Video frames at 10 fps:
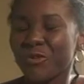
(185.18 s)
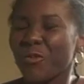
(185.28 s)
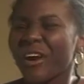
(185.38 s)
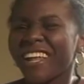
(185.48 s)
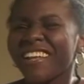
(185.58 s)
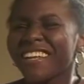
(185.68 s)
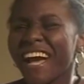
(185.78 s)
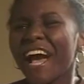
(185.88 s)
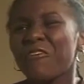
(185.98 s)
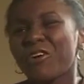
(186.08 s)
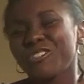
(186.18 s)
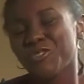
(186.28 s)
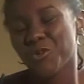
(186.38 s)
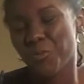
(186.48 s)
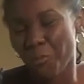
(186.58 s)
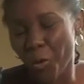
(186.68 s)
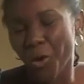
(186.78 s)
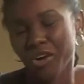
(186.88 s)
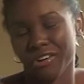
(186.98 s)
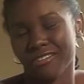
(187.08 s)
Well, I want to know
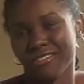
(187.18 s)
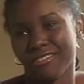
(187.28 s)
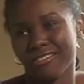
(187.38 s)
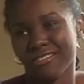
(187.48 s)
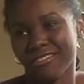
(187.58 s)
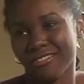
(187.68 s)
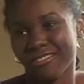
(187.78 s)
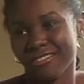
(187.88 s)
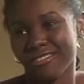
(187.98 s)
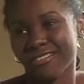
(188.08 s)
more. Well,